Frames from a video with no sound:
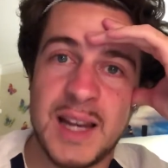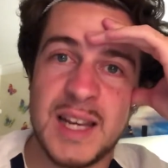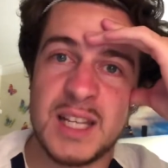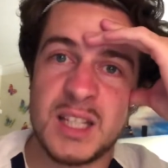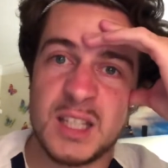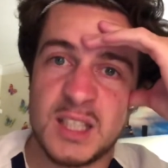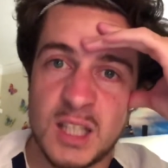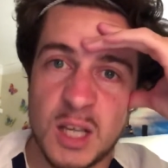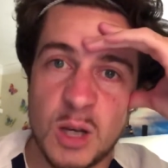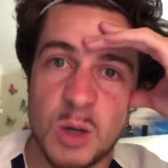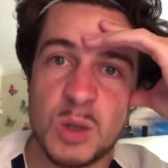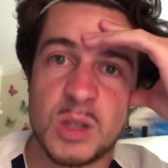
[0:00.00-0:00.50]
Lo
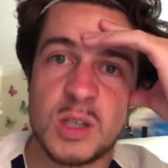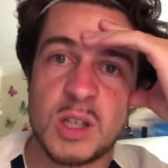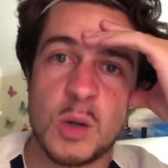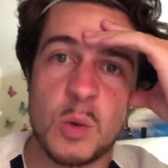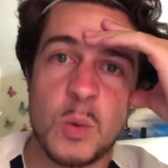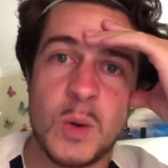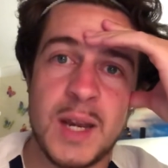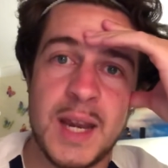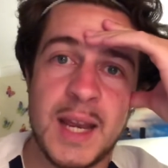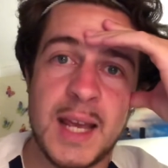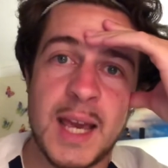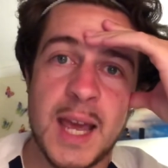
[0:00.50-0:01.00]
Celso,
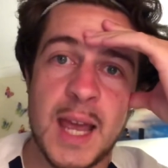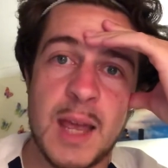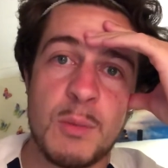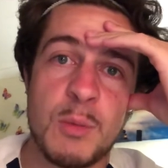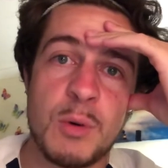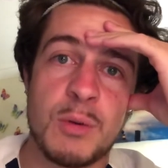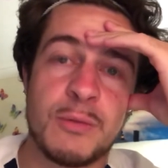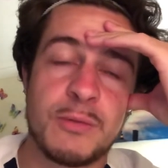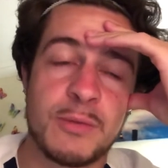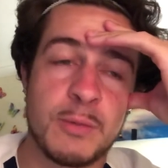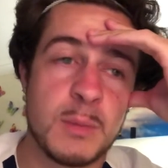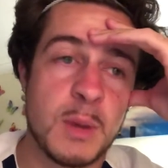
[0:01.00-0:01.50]
when he came
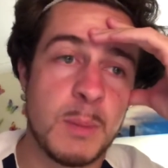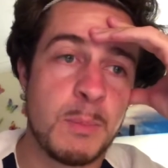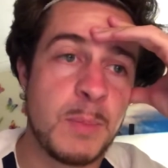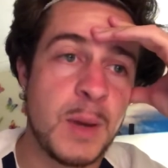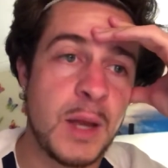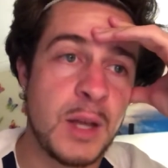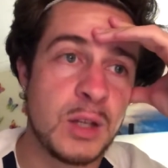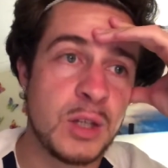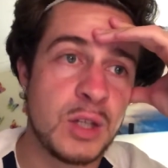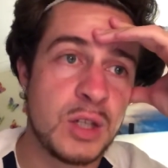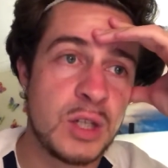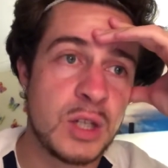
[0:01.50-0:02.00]
on from the
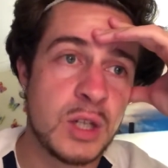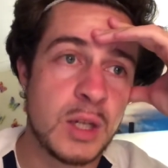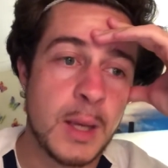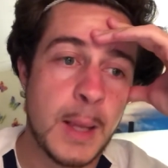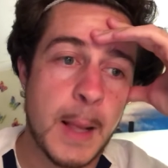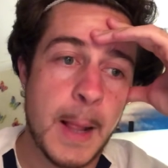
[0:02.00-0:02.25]
bench.